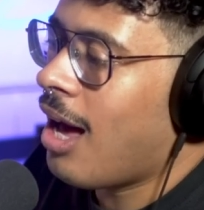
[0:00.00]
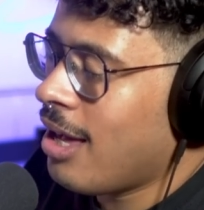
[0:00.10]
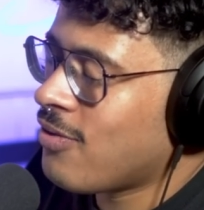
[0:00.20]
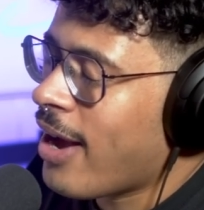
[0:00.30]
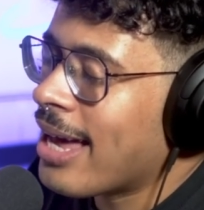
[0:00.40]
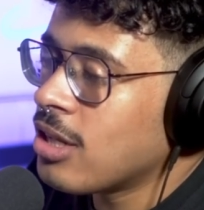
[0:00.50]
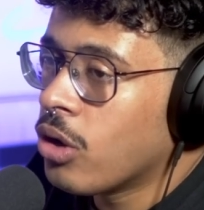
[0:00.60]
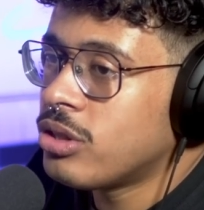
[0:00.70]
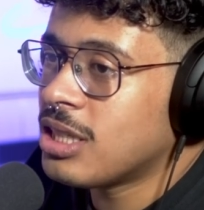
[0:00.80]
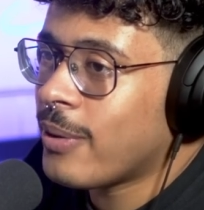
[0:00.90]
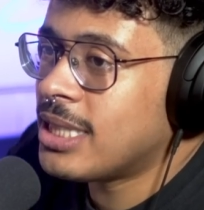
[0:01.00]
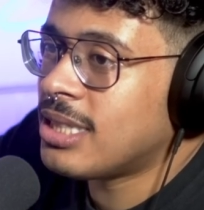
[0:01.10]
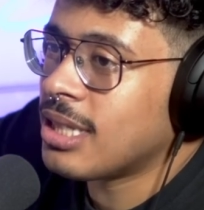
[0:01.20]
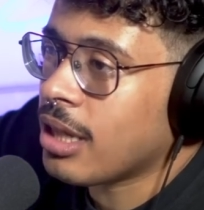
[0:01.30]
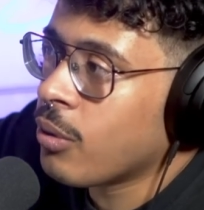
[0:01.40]
I, it's fine. And also, that's how
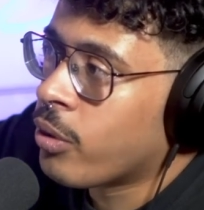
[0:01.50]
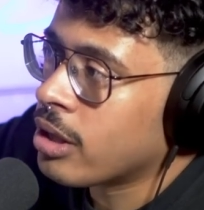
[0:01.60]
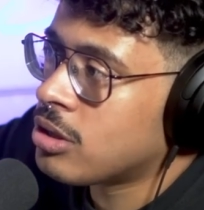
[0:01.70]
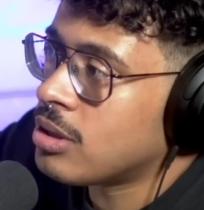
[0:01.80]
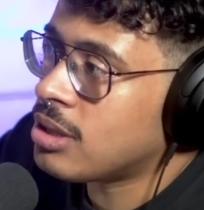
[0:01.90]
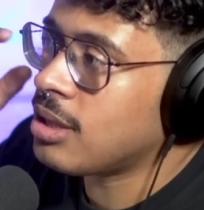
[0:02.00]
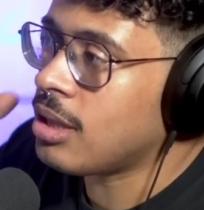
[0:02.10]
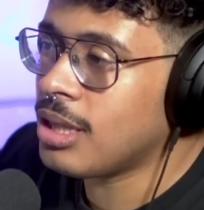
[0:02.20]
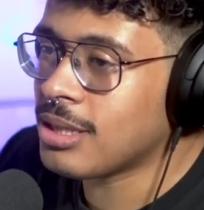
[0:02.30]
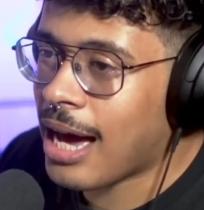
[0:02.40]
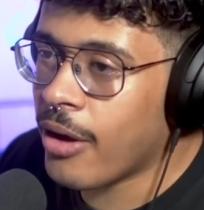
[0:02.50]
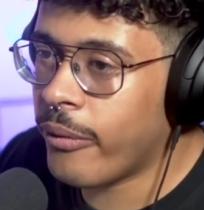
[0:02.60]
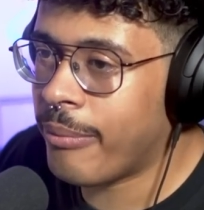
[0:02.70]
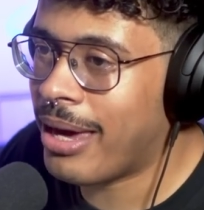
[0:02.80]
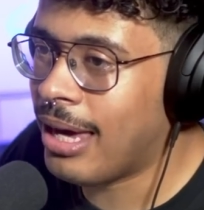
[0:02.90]
distilling works. So distilling is how
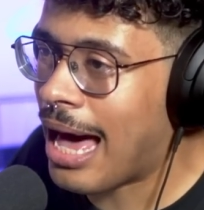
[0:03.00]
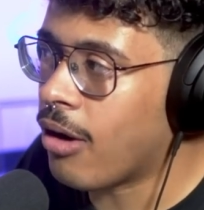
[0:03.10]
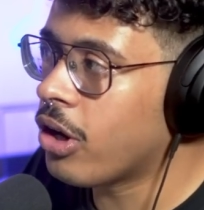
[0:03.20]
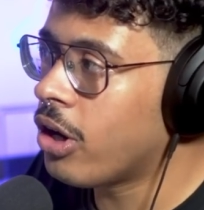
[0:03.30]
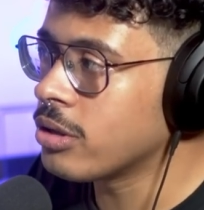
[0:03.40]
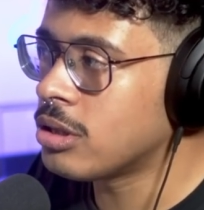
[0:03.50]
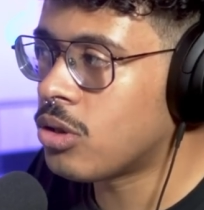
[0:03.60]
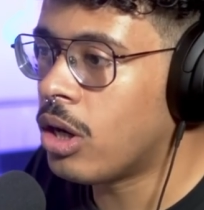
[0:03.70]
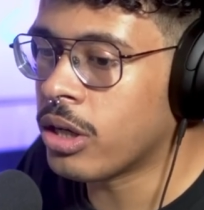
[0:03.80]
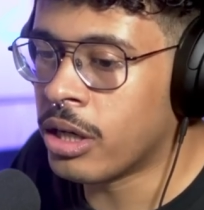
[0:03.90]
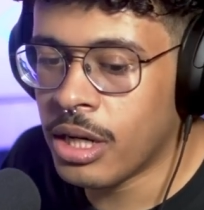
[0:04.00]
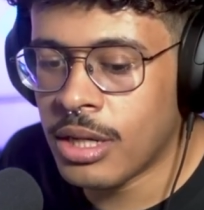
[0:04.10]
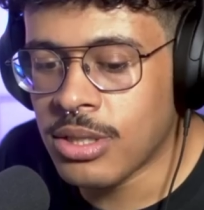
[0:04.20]
we make alcohol stronger.